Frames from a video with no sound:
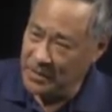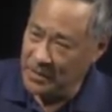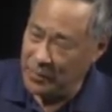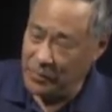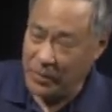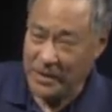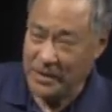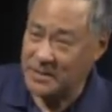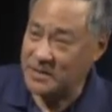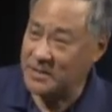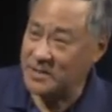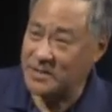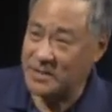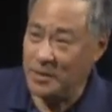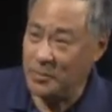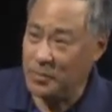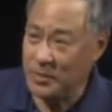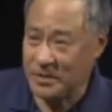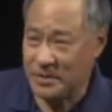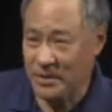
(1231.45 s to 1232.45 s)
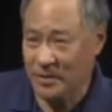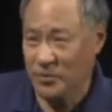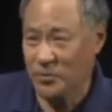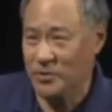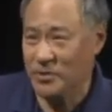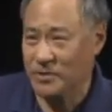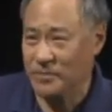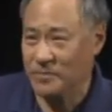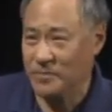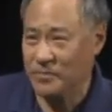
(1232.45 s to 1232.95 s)
but it's a simple
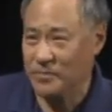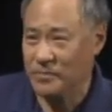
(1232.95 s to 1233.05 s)
solution.